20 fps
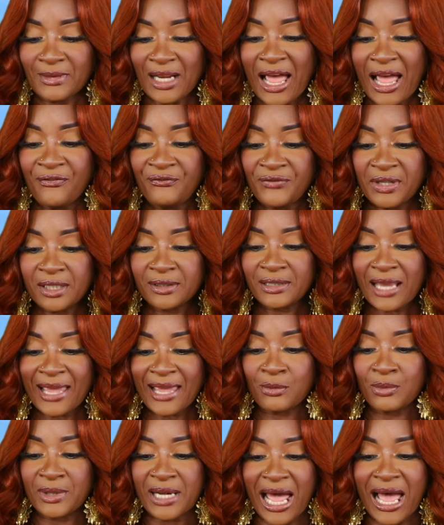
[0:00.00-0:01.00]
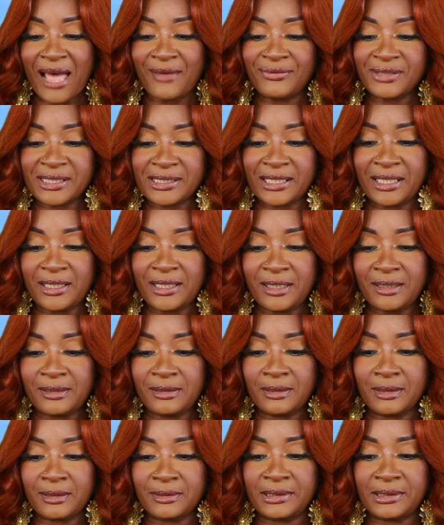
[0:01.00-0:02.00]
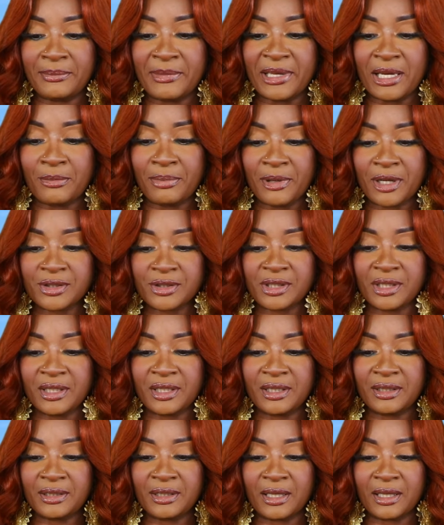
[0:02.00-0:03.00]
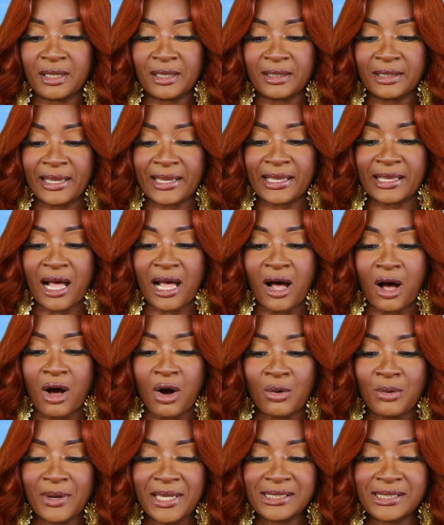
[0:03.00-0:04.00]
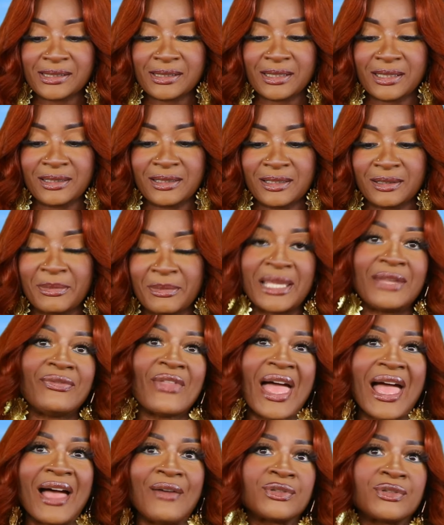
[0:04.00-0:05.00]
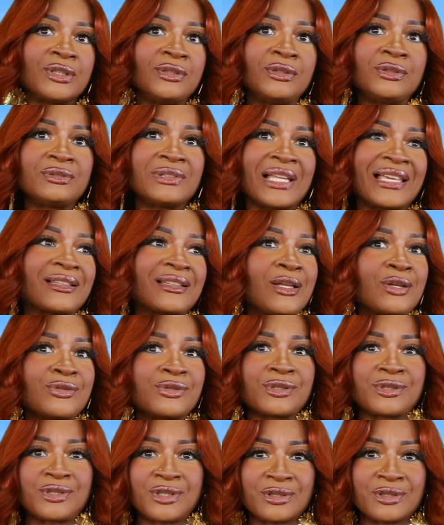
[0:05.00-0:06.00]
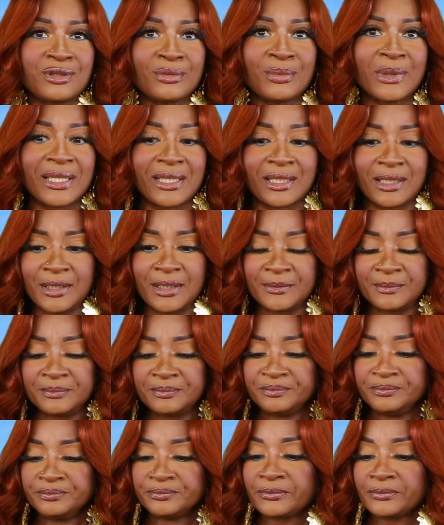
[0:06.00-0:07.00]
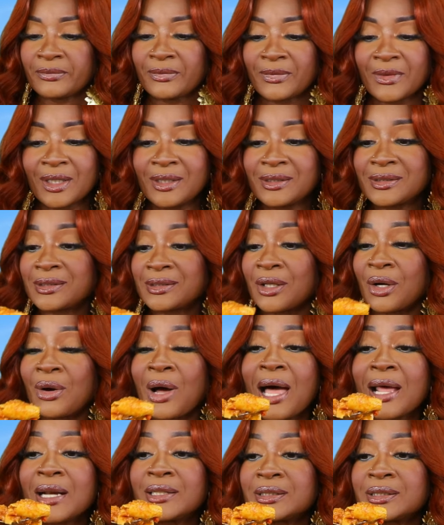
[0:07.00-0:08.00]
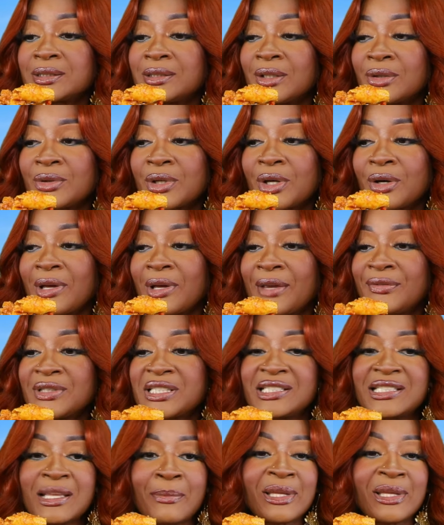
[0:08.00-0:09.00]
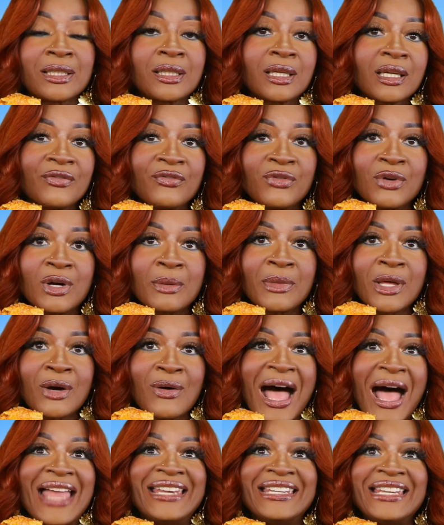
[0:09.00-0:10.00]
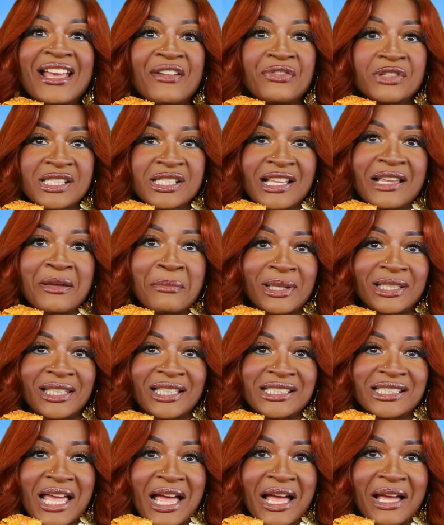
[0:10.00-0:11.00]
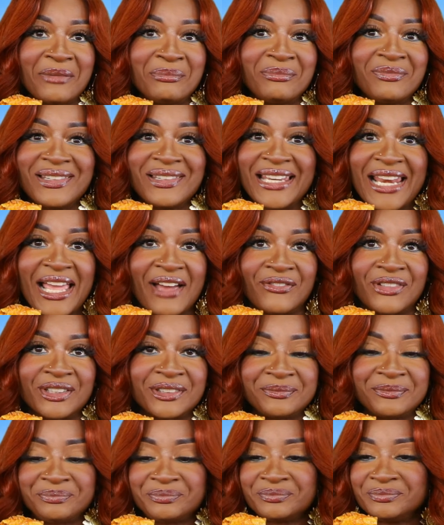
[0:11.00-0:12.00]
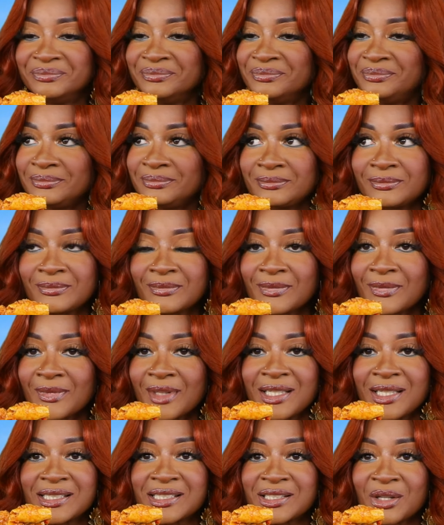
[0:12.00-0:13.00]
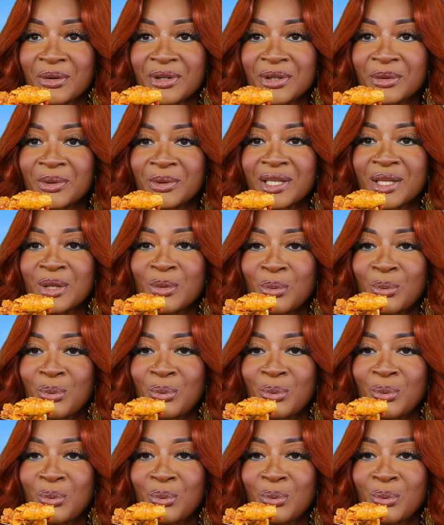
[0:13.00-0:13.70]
I feel like when I've seen the mail person, like I always see them in the afternoon, like closer to 3. So I just don't know. Ever since I've been looking for them though, I never see them at that time. Never. It's so annoying.